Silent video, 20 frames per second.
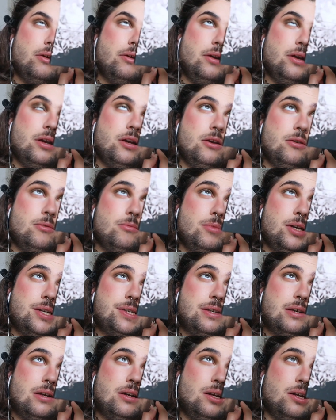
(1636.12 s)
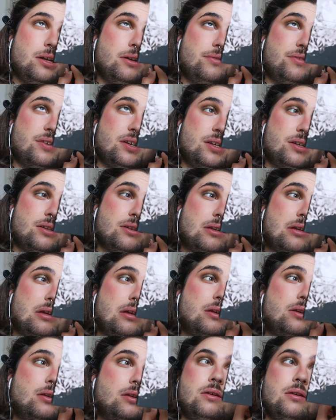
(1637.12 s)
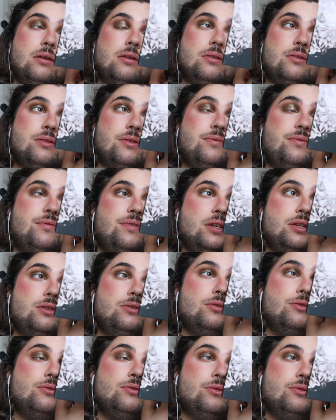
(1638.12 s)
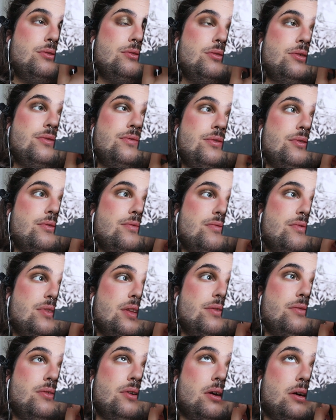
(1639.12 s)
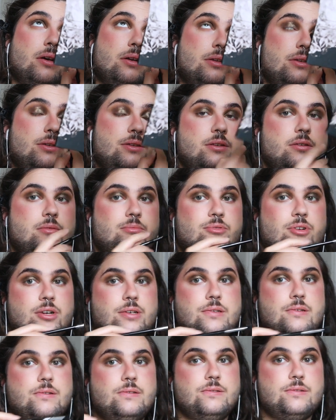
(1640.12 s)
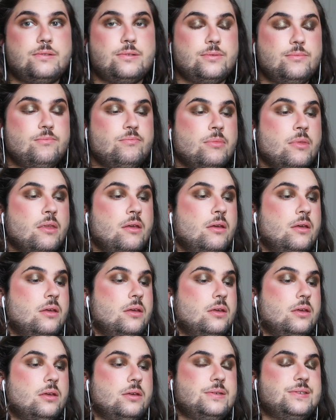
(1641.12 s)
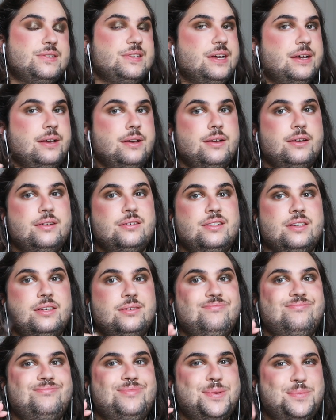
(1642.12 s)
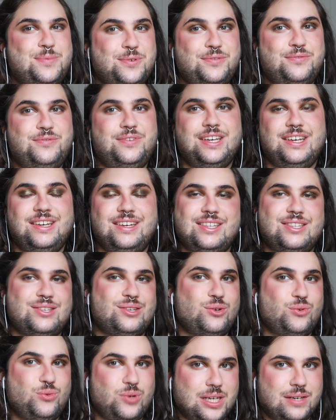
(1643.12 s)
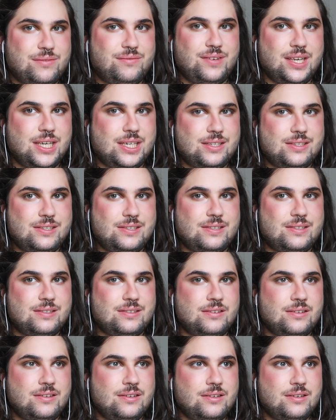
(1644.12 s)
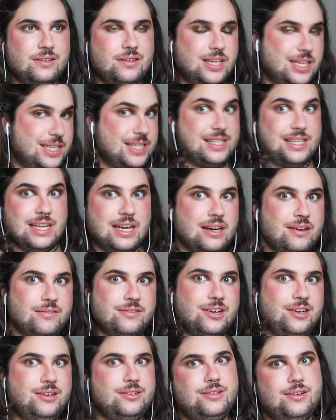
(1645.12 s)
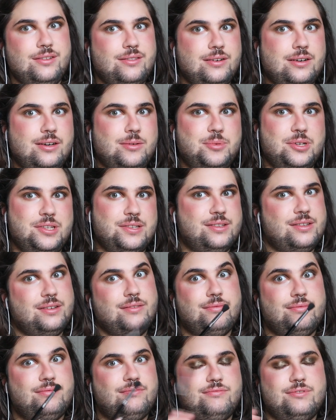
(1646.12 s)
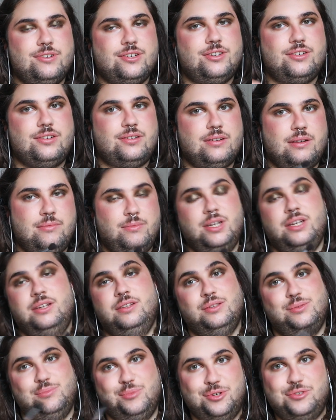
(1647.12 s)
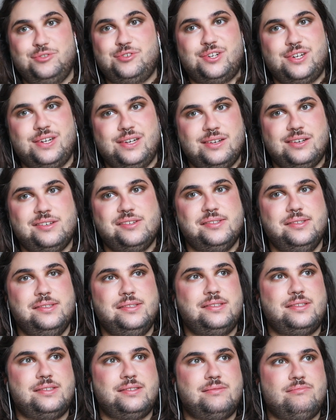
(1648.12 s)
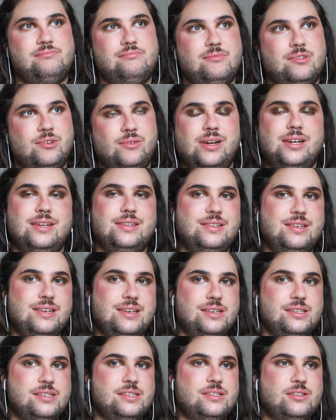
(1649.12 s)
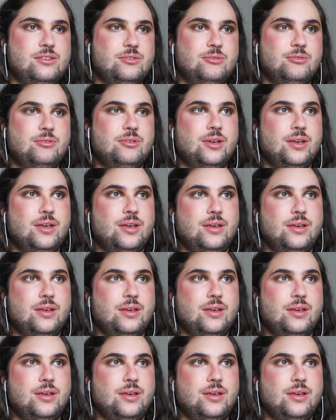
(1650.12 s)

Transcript: Well, yeah, basically, I think something to know if you've never had antidepressants is that people think it's a quick fix instead of going to therapy and stuff, which, I mean, is bullshit, because the reality is to